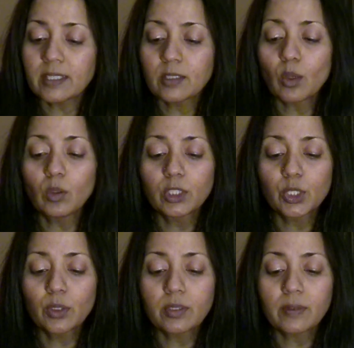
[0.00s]
sold
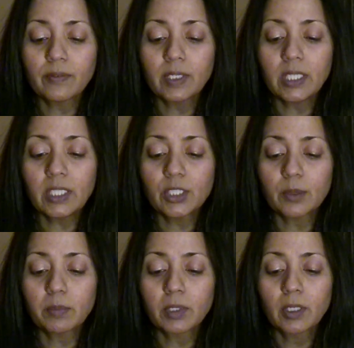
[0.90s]
Joseph in
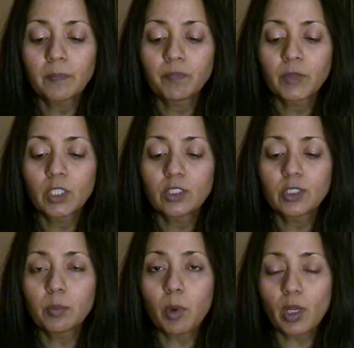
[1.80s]
Egypt
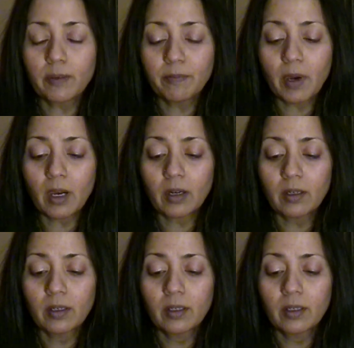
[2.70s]
to Potiphar,